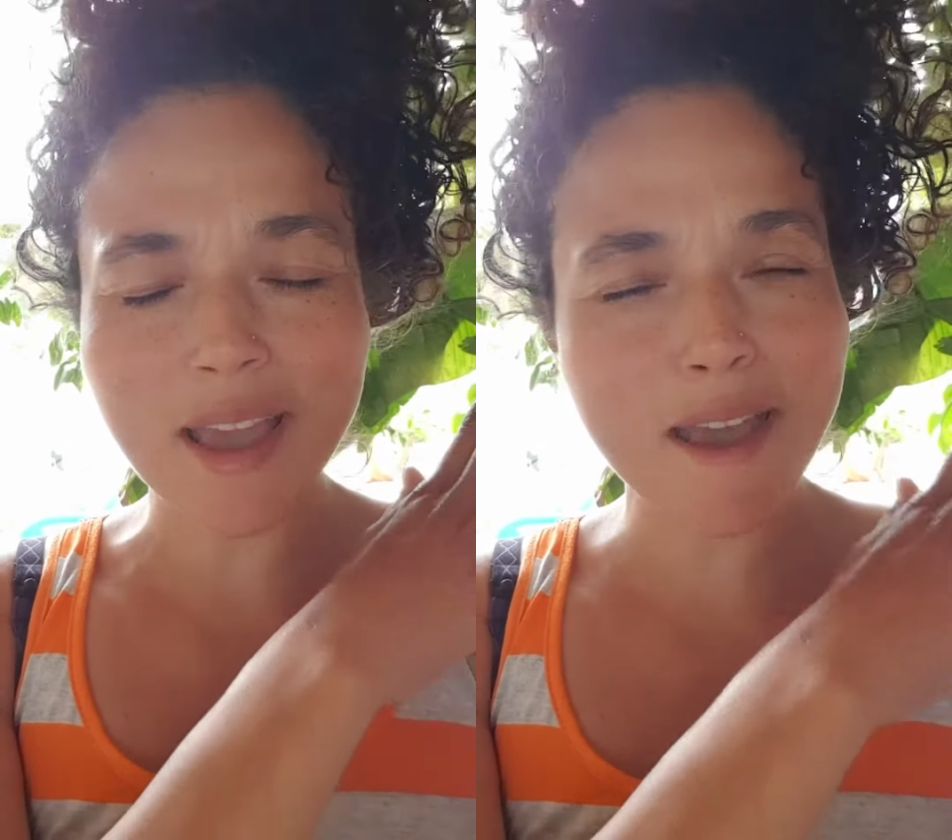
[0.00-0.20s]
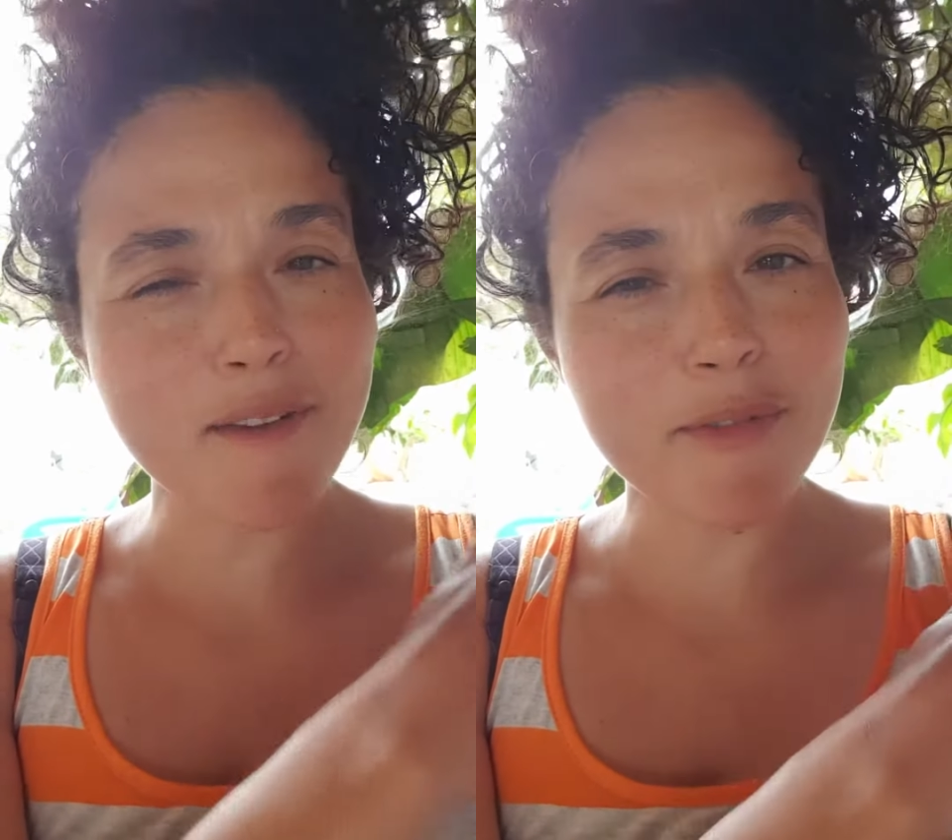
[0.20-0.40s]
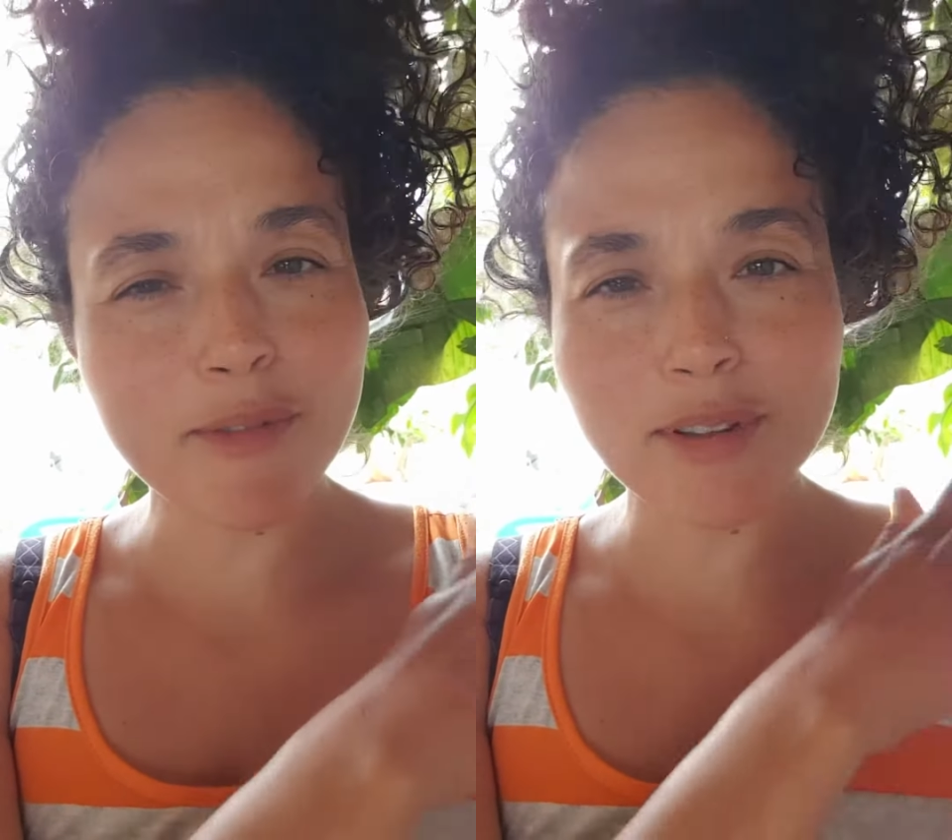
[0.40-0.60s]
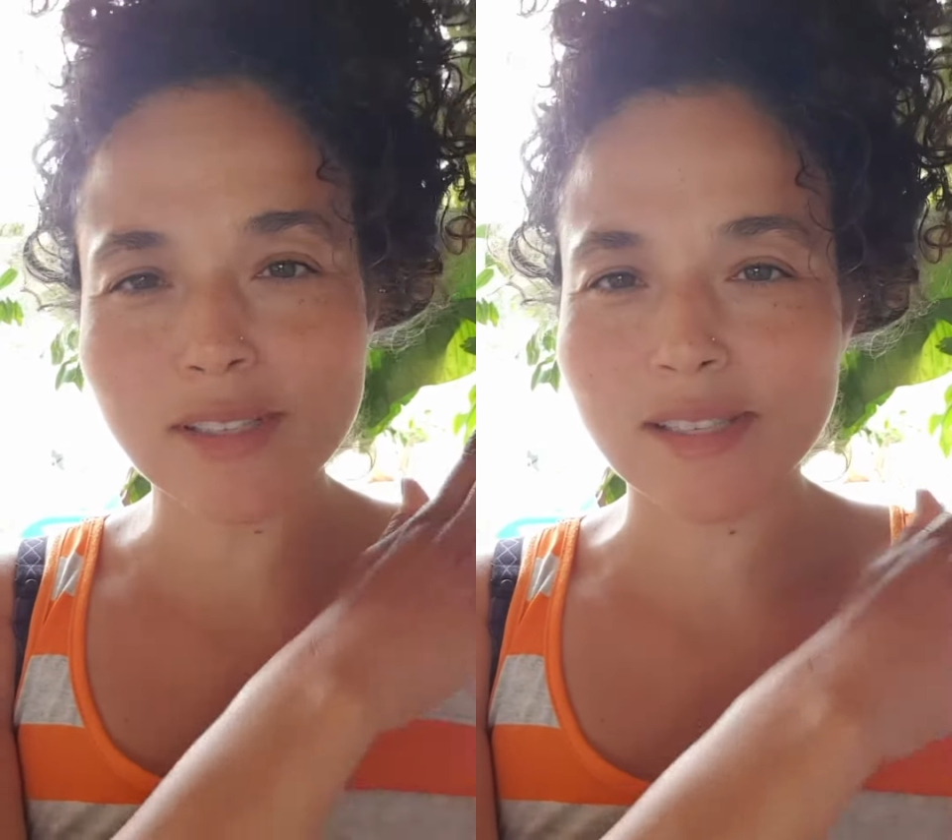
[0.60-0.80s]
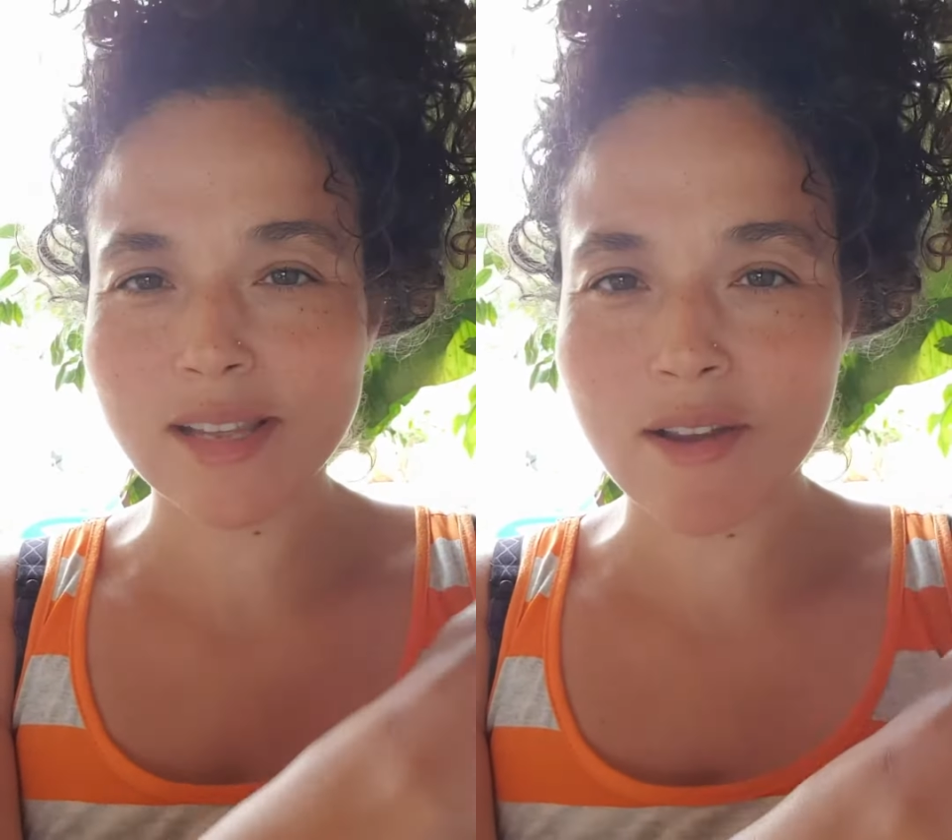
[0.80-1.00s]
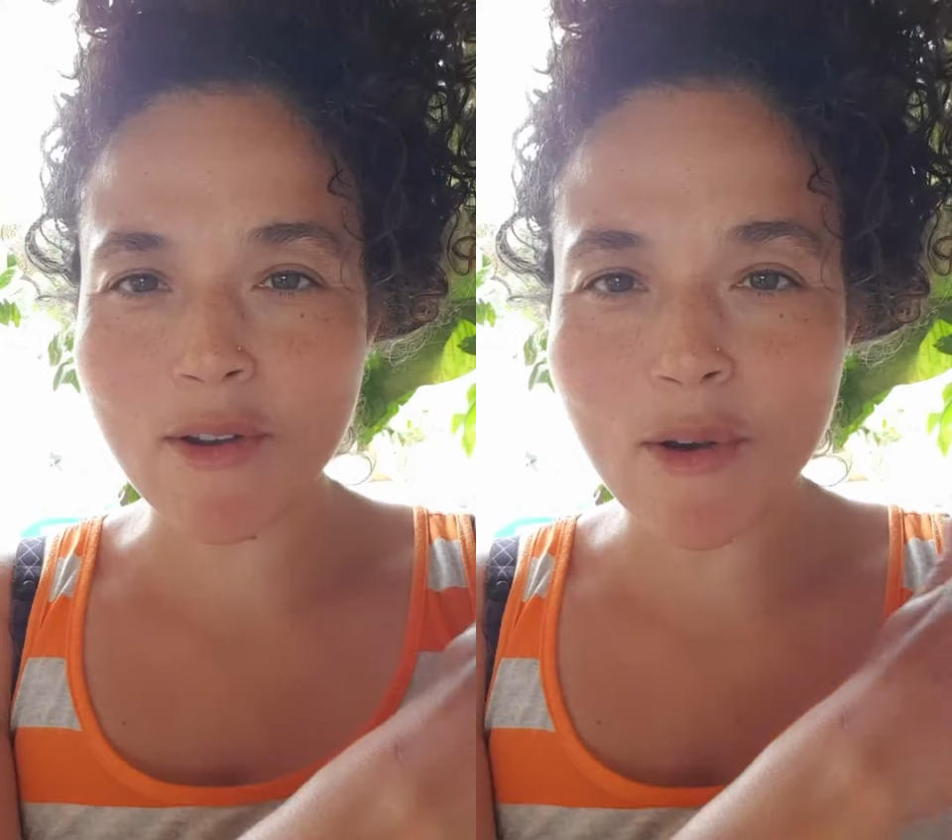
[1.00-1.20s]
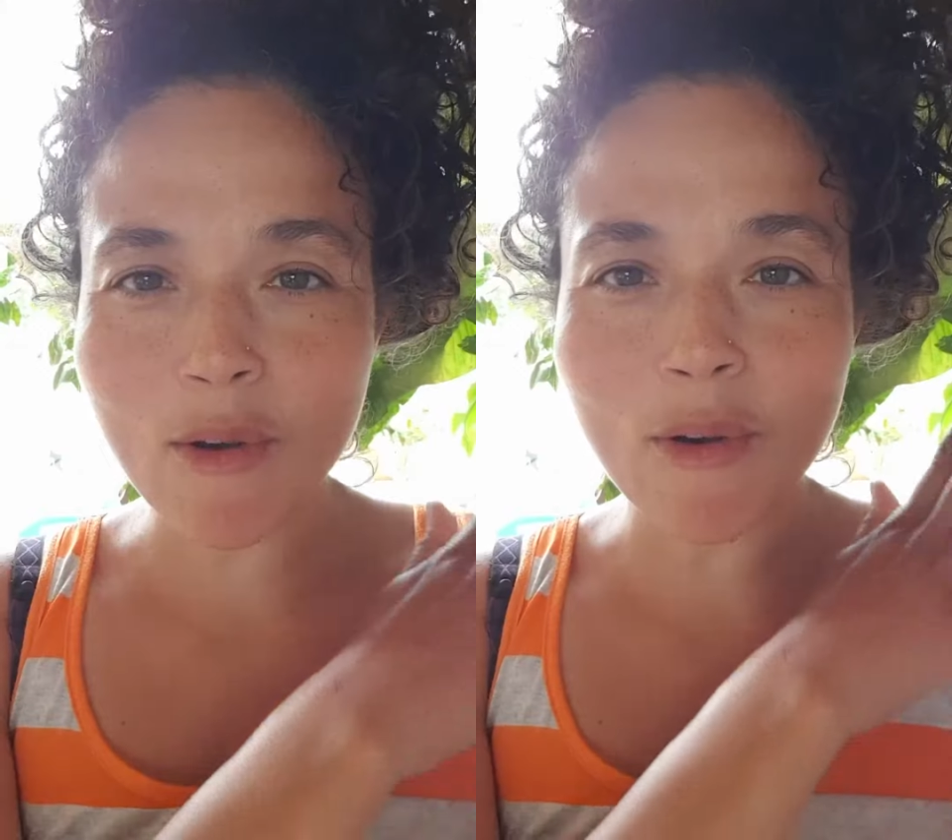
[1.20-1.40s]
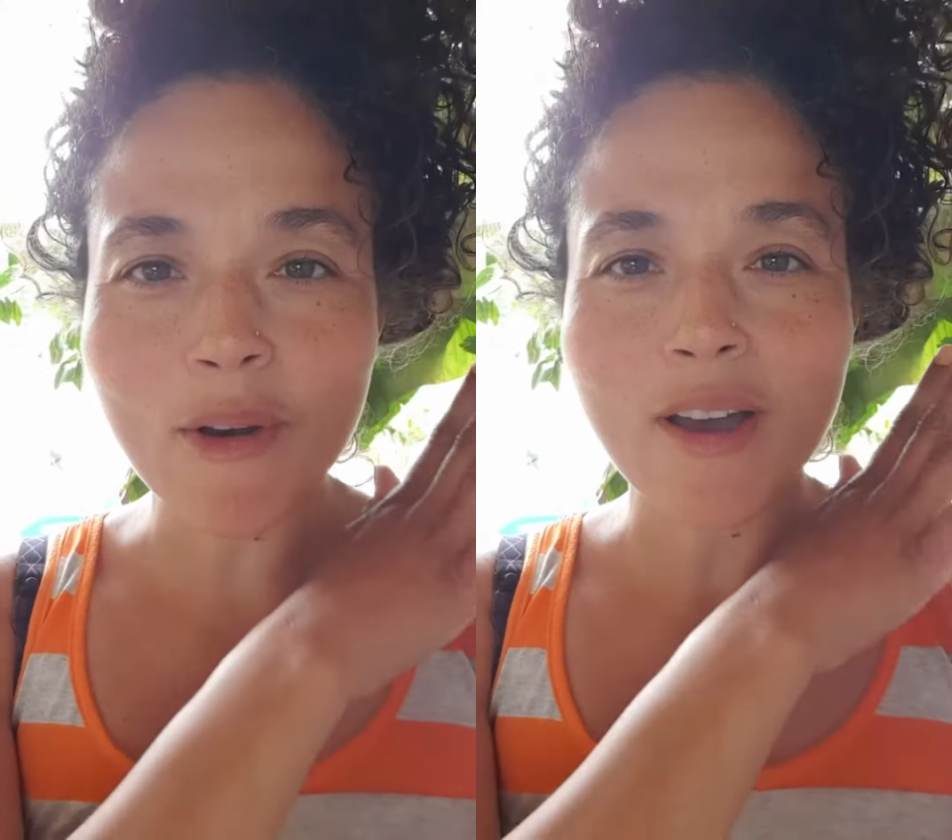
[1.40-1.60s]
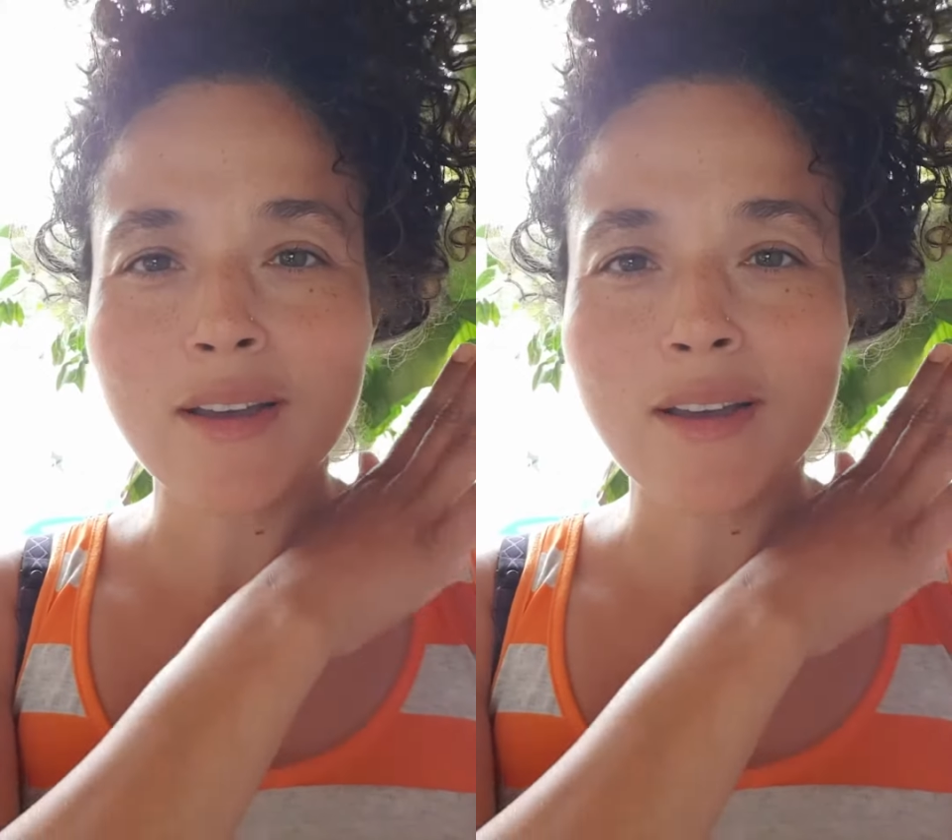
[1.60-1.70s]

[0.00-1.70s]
every single